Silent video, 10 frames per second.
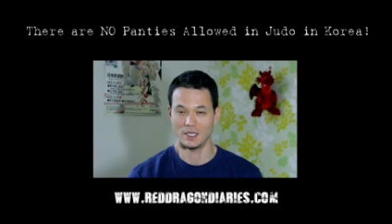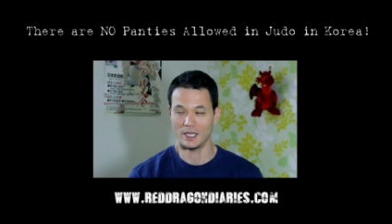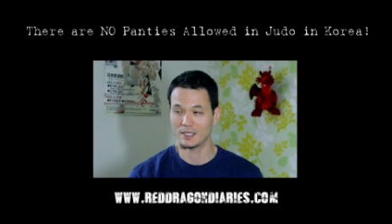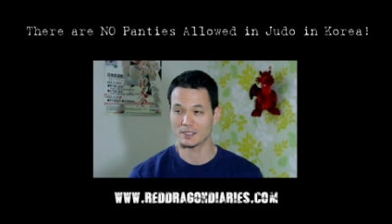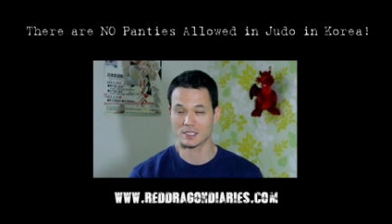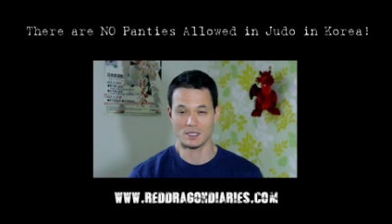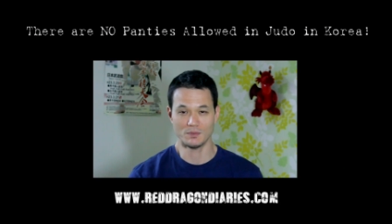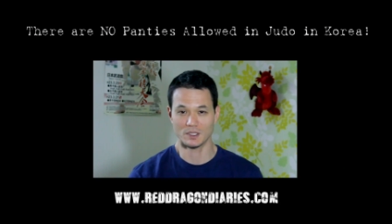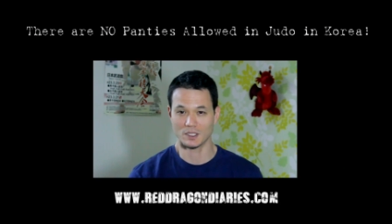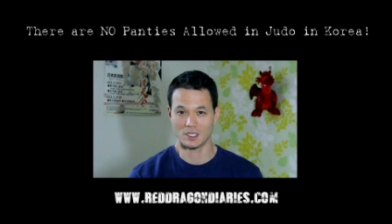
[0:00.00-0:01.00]
And
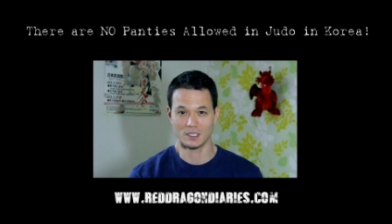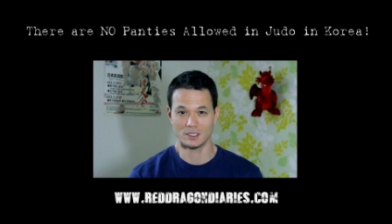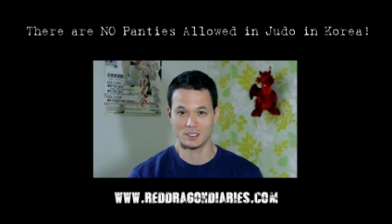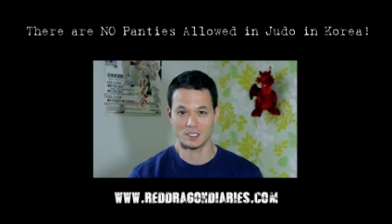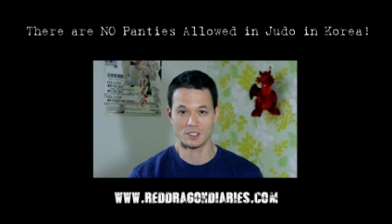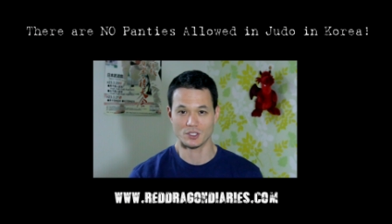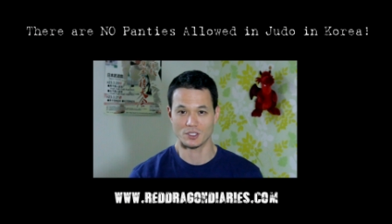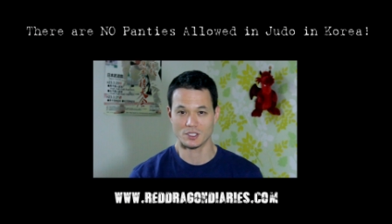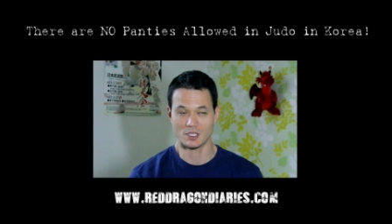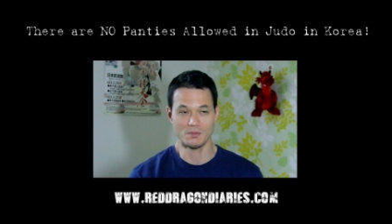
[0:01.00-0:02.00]
something caught the
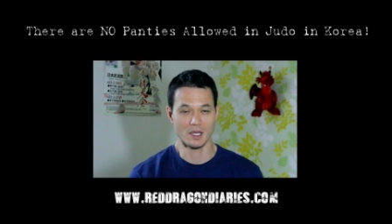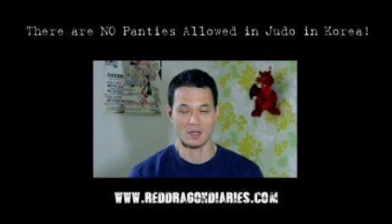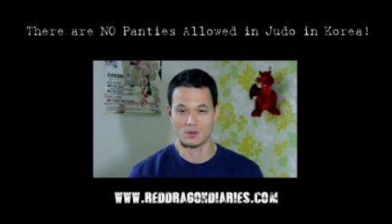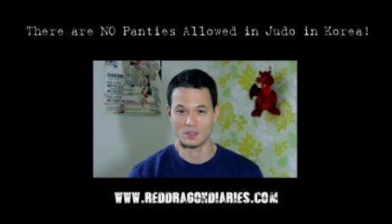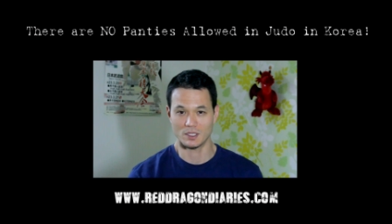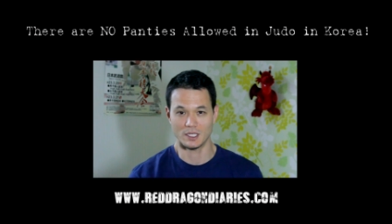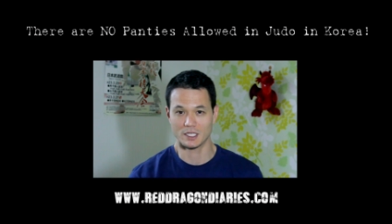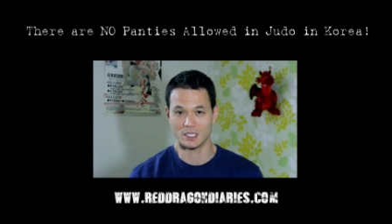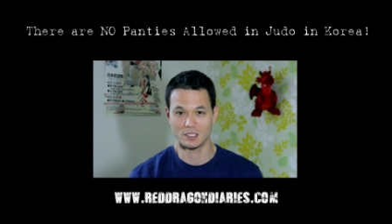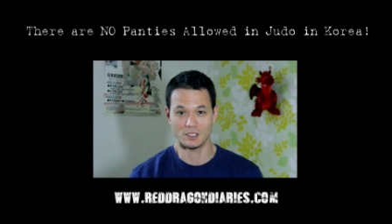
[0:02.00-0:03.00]
attention, somehow
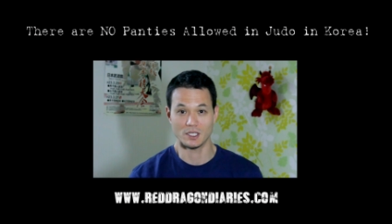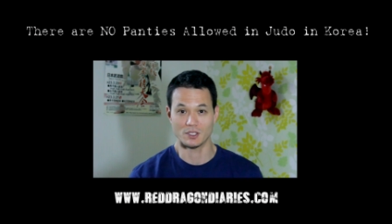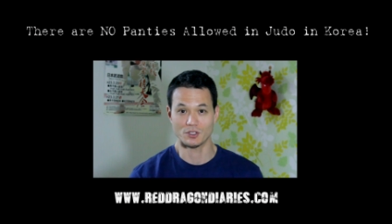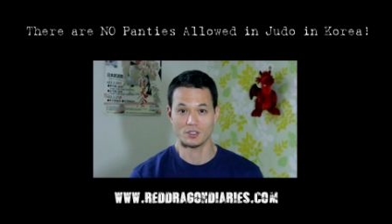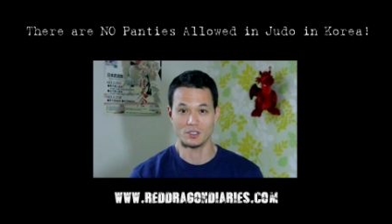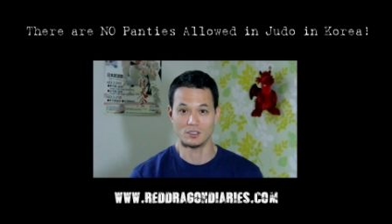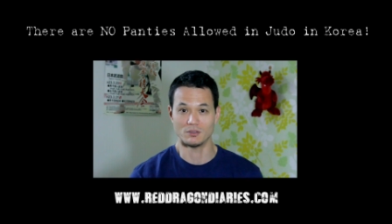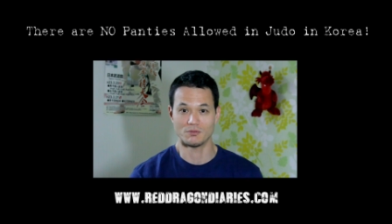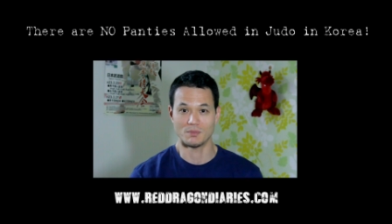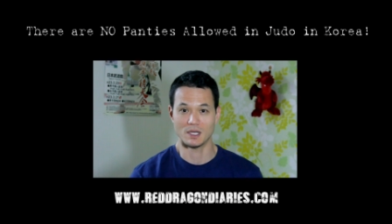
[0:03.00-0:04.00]
I caught the attention
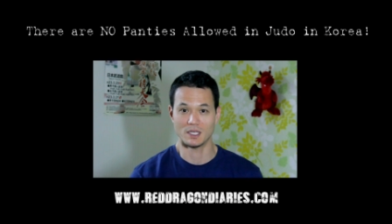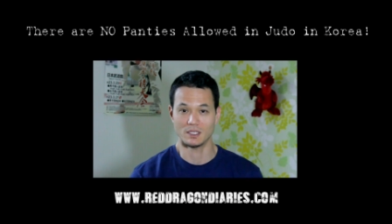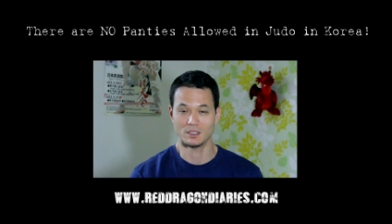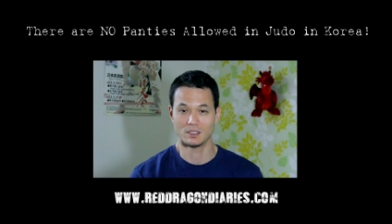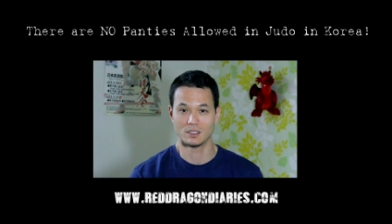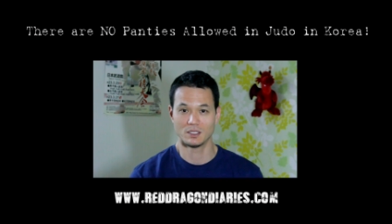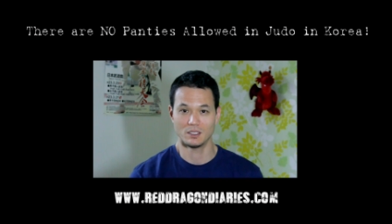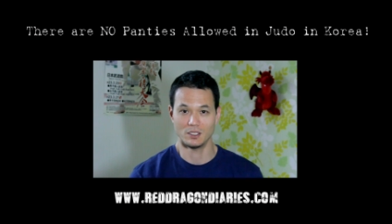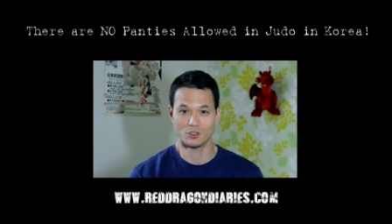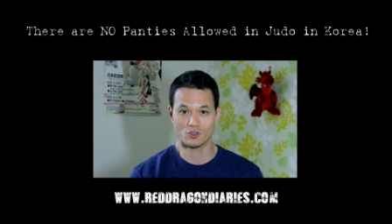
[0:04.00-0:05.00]
of my
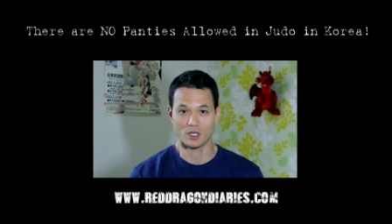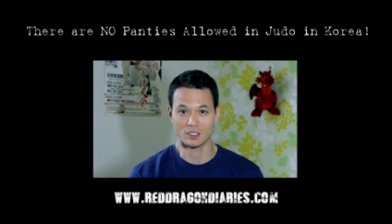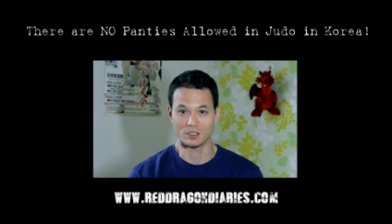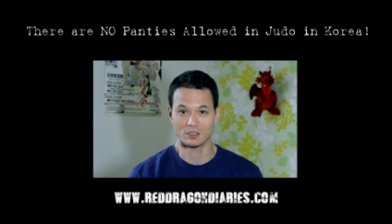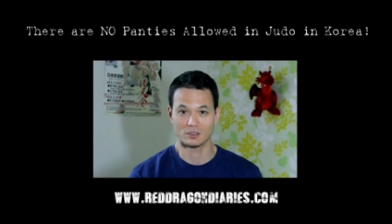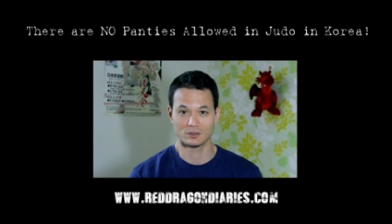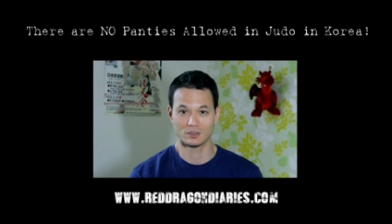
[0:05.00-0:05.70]
instructor,